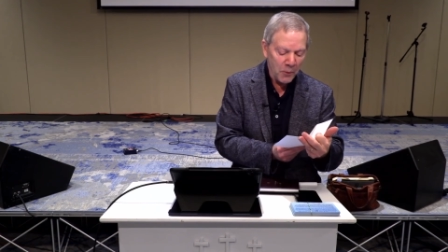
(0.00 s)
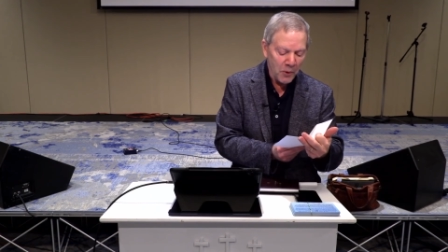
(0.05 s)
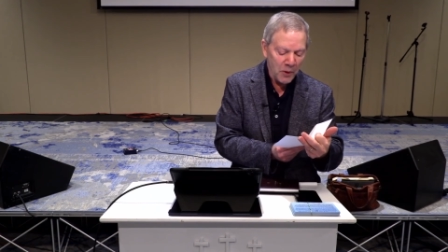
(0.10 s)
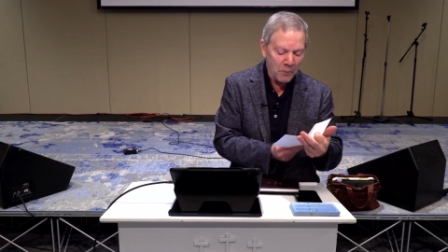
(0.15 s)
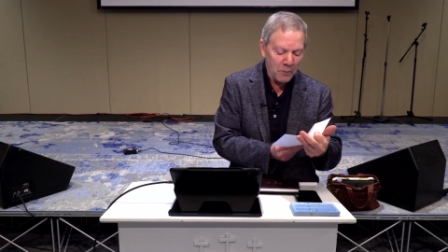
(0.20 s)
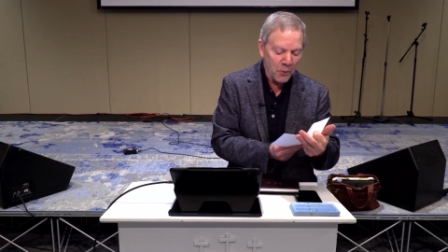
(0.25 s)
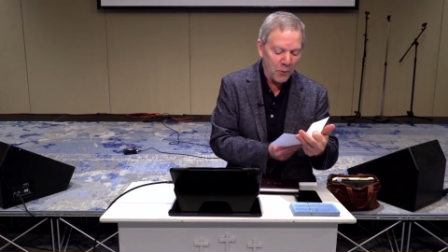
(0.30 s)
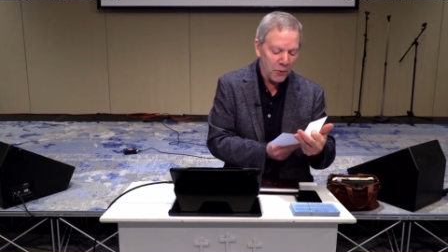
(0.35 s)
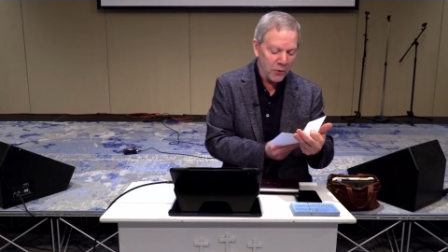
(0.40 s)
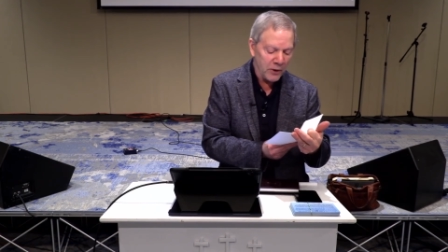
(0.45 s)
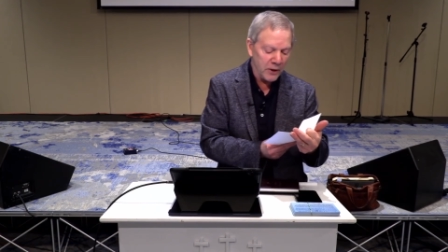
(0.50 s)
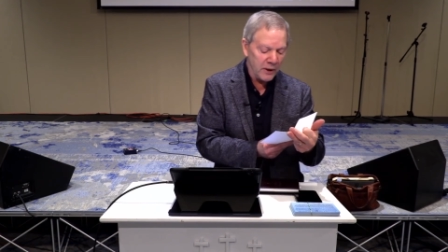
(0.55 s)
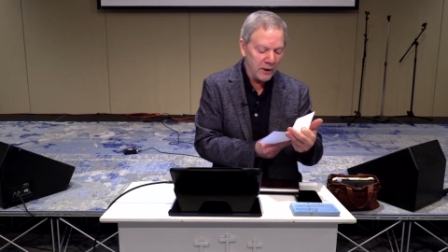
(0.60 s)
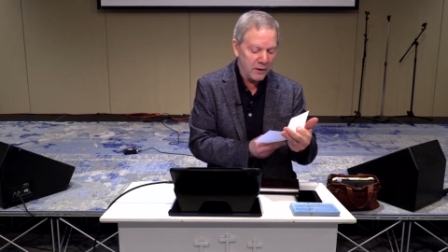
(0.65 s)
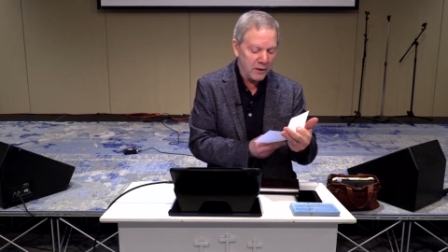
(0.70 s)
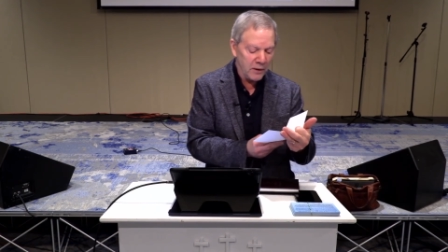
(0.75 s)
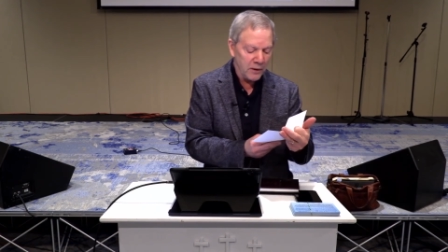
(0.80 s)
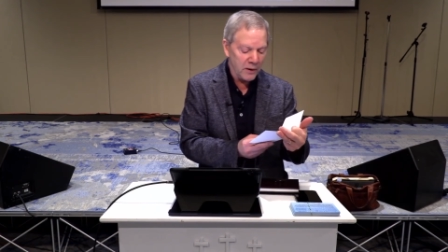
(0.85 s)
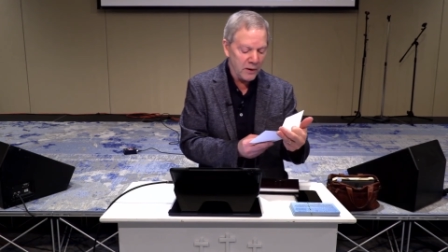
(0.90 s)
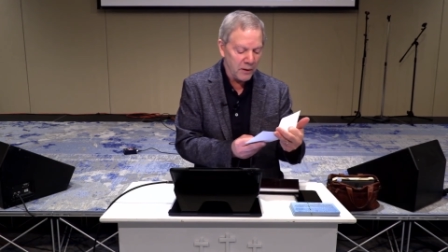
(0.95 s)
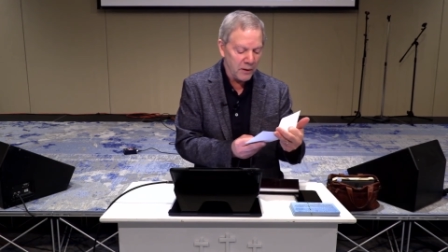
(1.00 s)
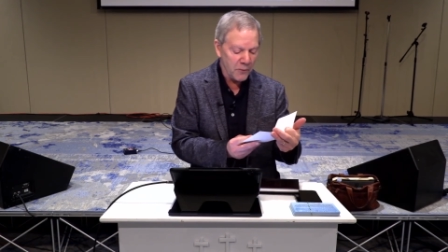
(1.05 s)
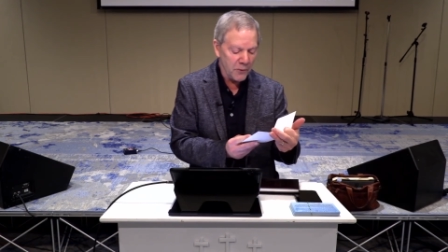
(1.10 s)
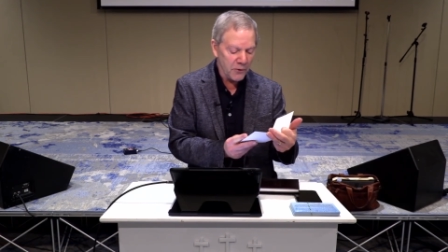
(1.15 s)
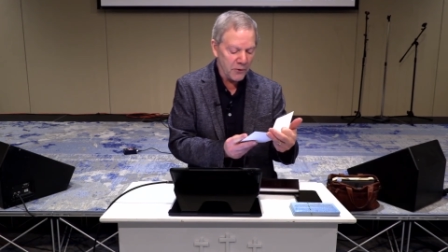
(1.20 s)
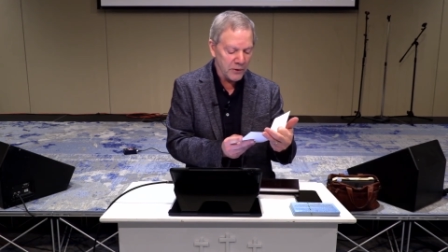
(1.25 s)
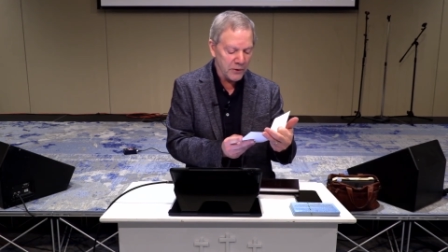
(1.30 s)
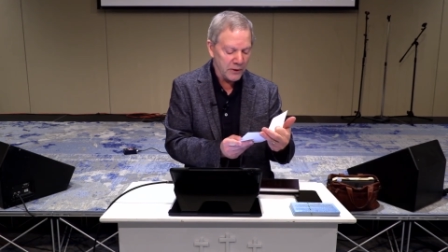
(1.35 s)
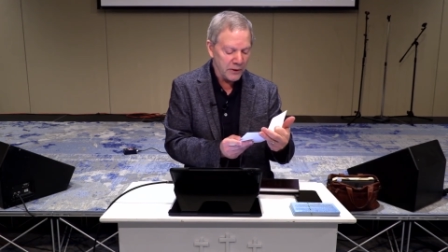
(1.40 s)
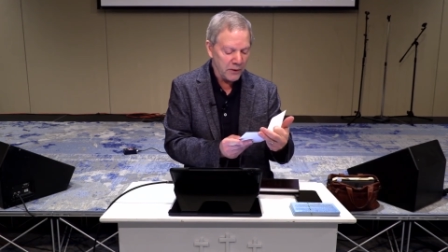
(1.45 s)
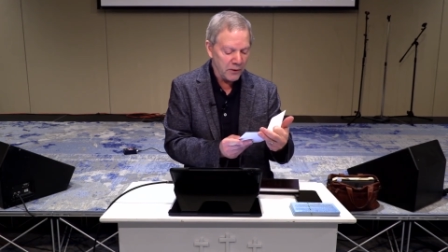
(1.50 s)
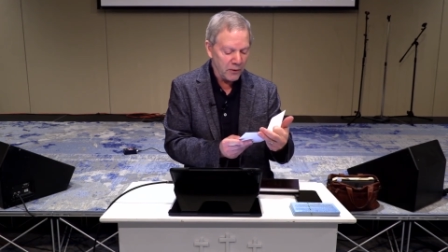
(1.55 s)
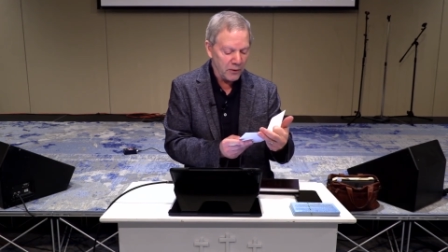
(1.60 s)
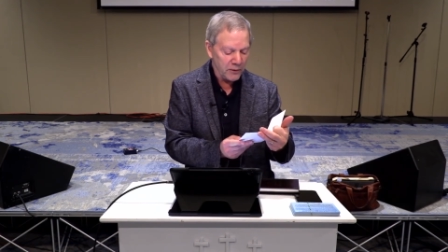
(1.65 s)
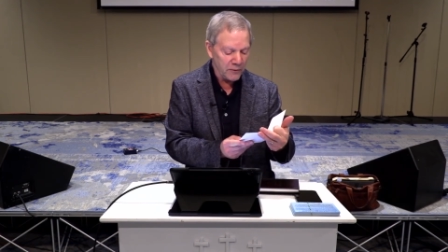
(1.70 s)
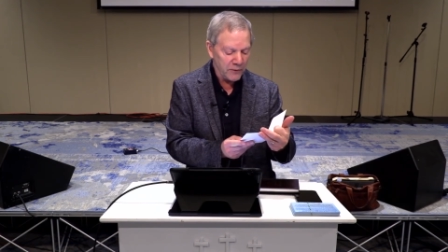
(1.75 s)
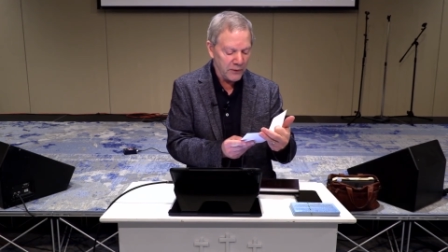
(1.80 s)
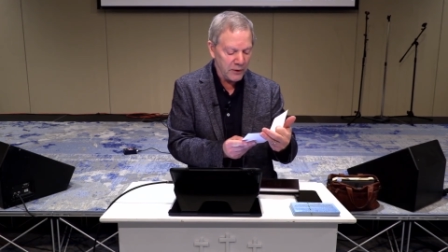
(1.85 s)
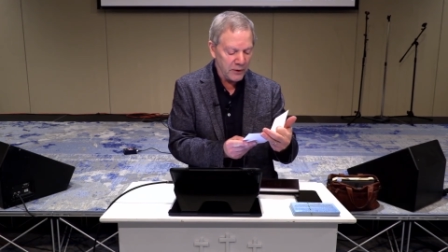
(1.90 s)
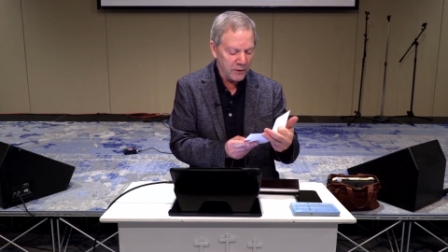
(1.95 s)
important person in
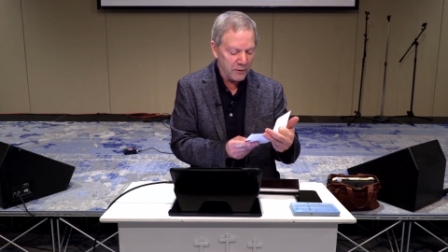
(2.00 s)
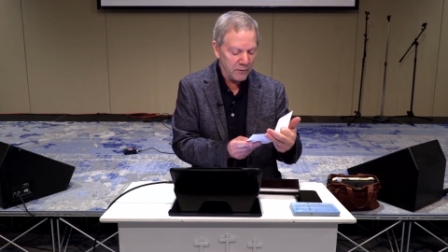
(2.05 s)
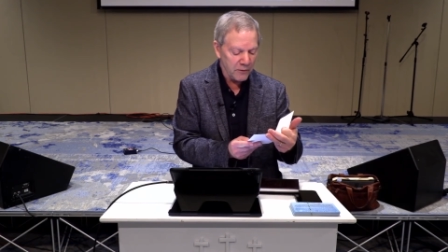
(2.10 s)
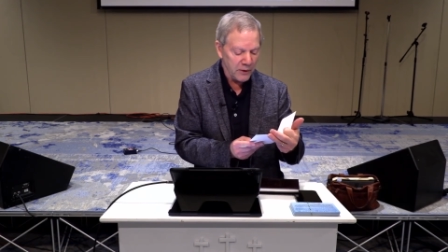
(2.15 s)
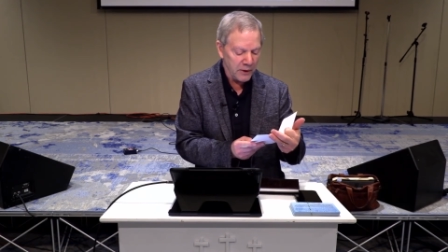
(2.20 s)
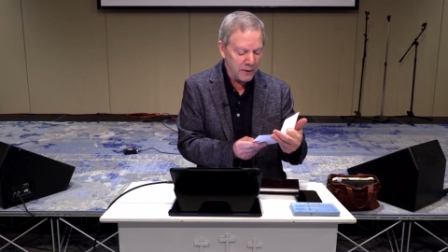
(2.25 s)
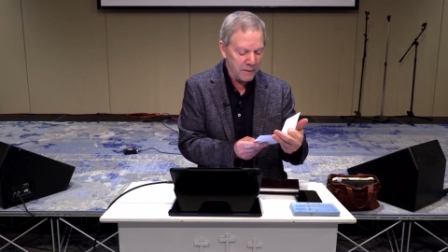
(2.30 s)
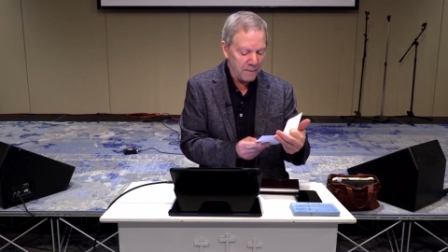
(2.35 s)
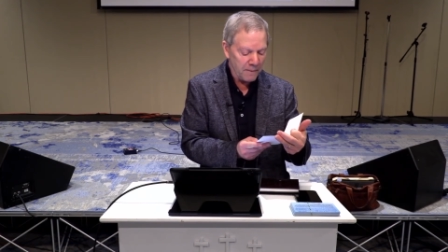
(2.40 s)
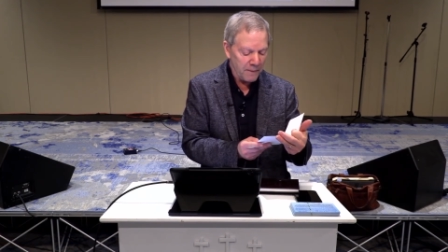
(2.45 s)
all of history.